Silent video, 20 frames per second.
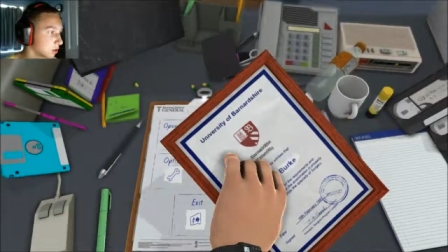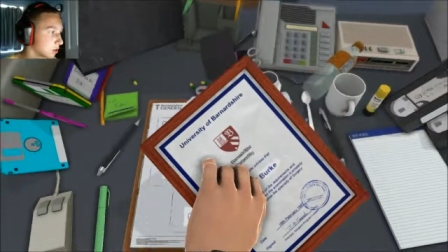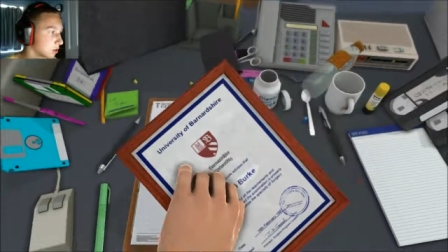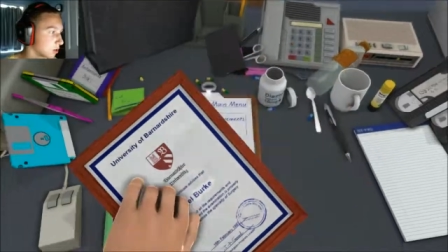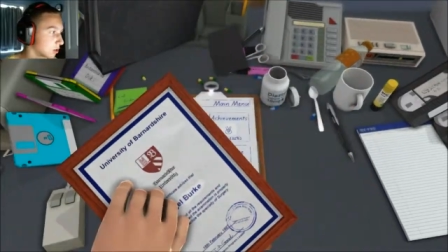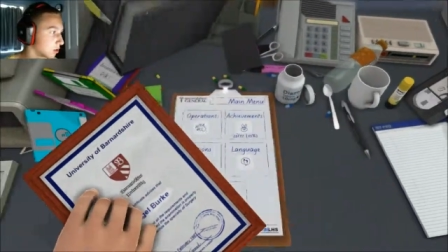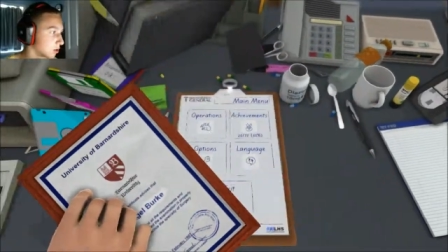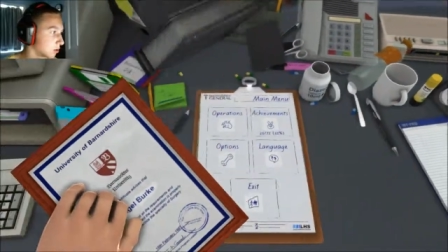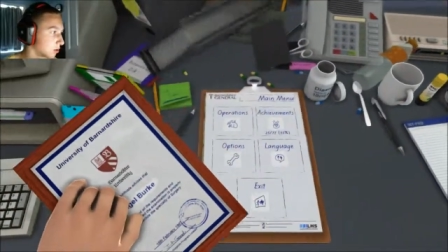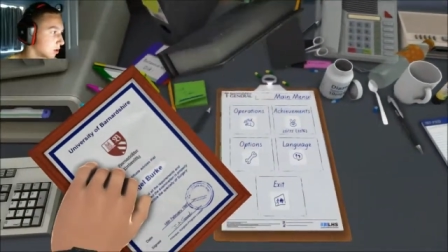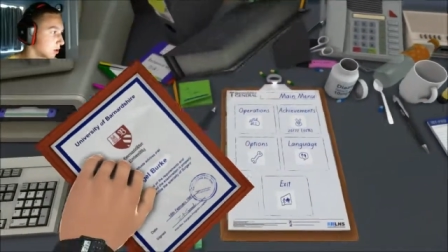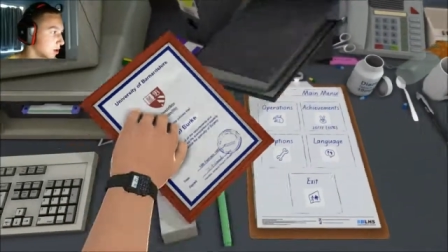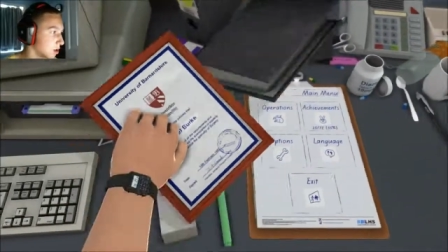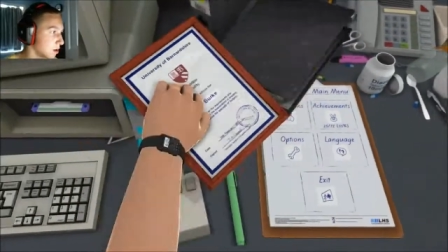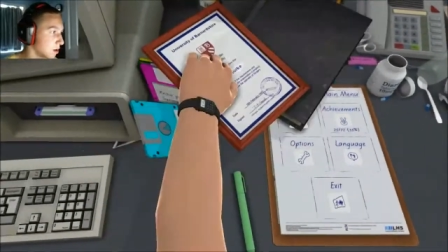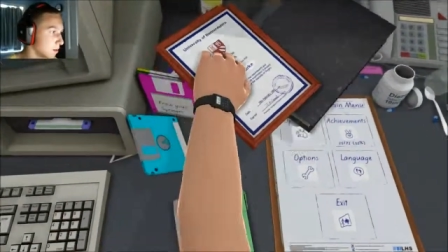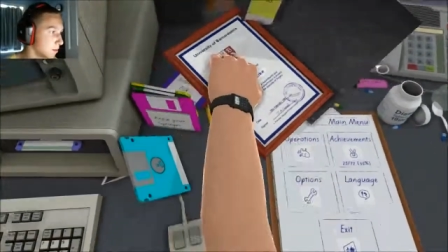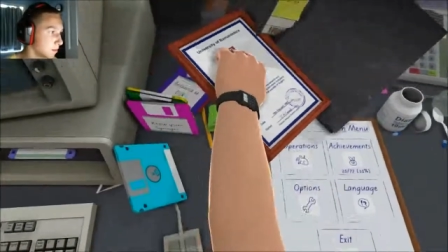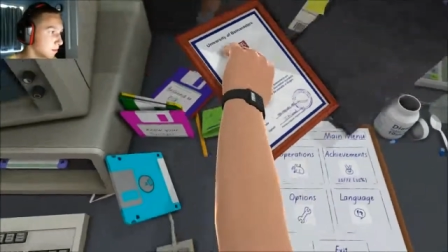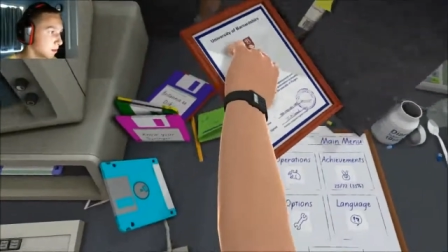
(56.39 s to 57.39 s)
The
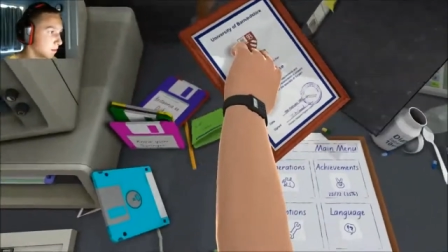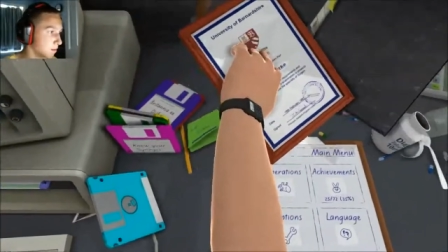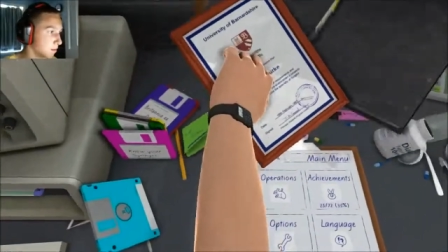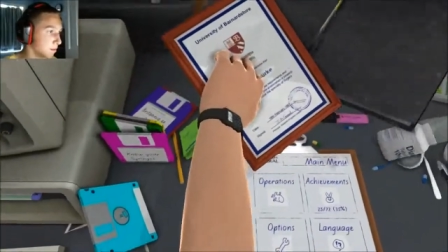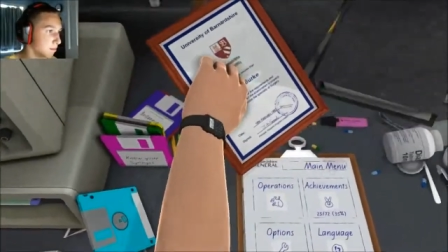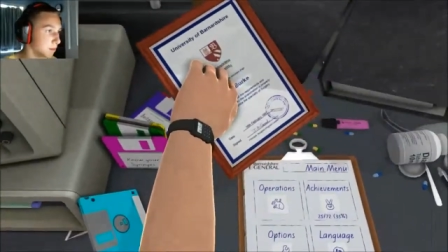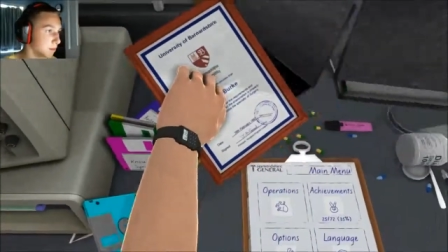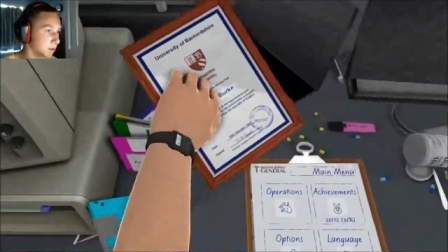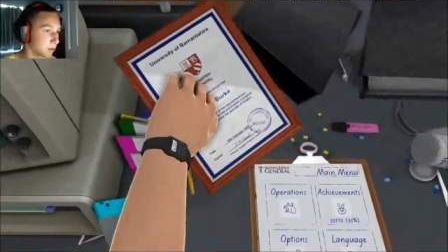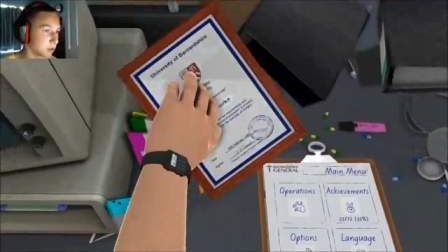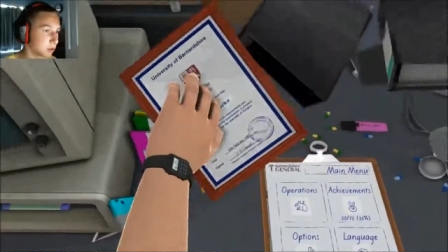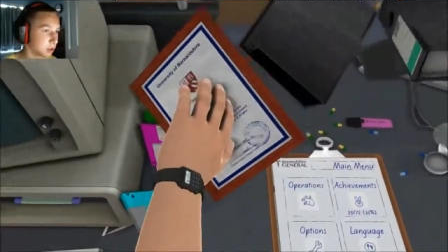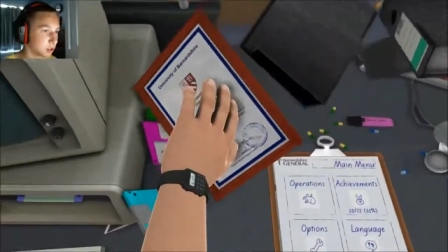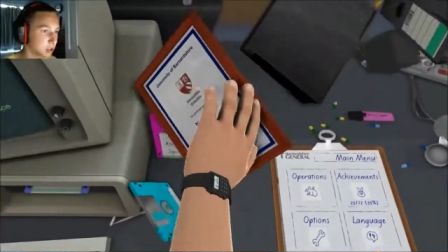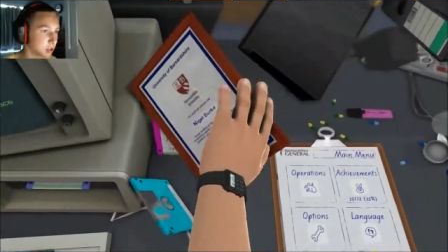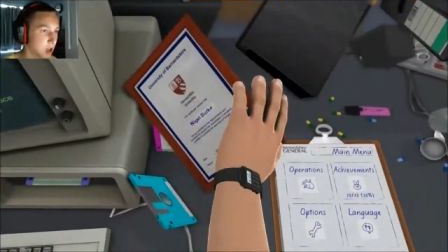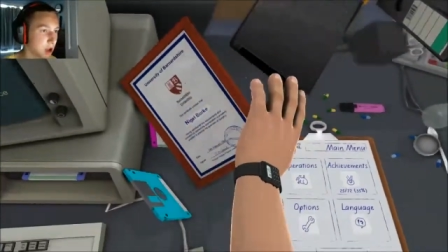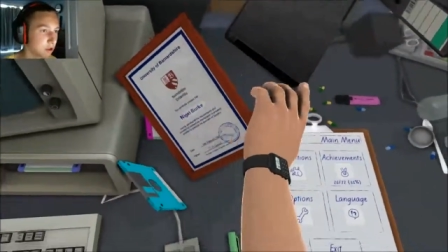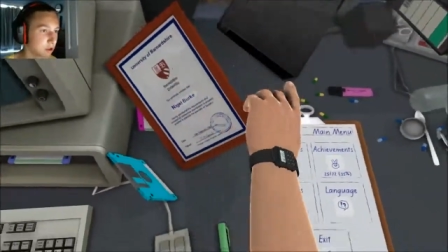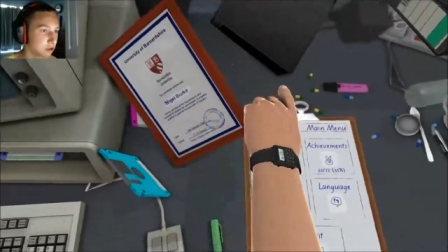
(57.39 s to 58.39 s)
the, the
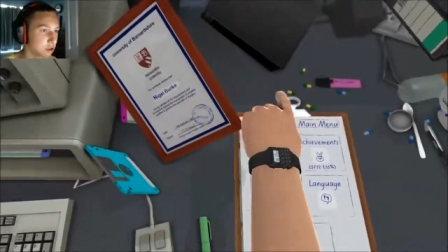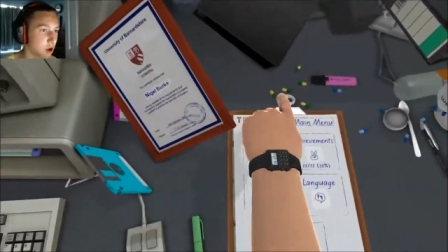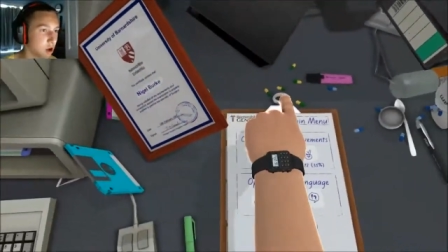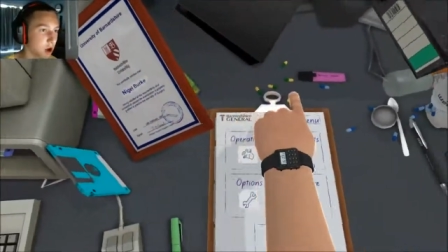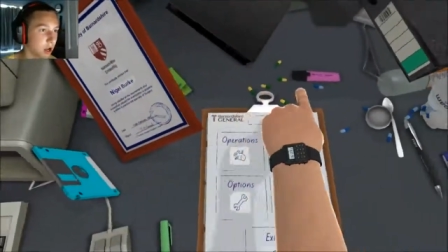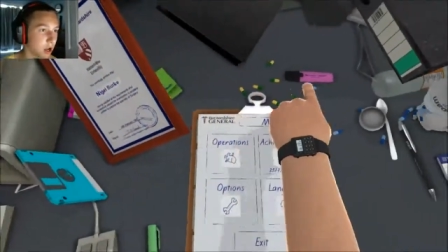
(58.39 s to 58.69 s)
sounds. No, I